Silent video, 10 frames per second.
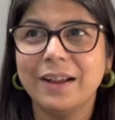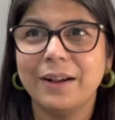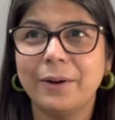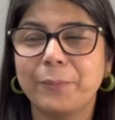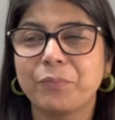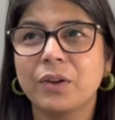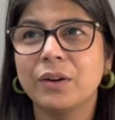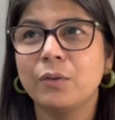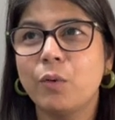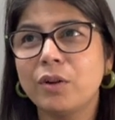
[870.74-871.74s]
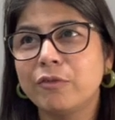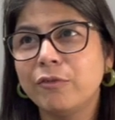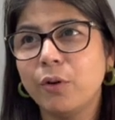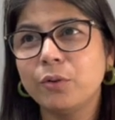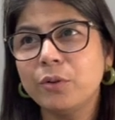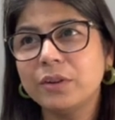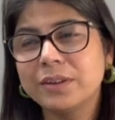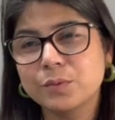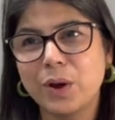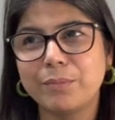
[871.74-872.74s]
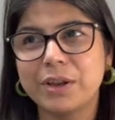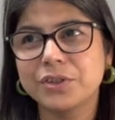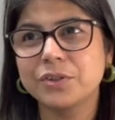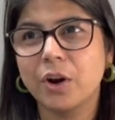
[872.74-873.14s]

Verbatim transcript: um, uh, what followed this one pager